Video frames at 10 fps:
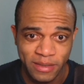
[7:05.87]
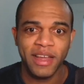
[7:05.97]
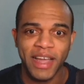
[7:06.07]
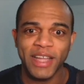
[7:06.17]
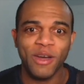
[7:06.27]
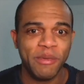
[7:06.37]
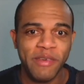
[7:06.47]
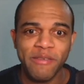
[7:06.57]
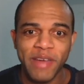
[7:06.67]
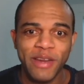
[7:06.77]
Again, hope you
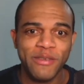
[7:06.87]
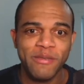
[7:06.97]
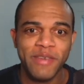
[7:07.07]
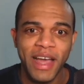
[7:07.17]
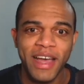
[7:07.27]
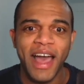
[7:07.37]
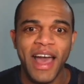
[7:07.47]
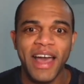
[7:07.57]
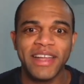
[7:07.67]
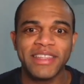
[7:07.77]
found value from that.
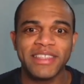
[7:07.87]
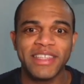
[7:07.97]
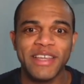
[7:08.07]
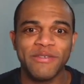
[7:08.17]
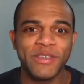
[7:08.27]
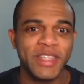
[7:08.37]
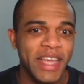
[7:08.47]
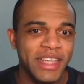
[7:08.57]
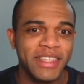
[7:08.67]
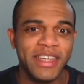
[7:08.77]
And if you
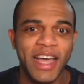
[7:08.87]
did,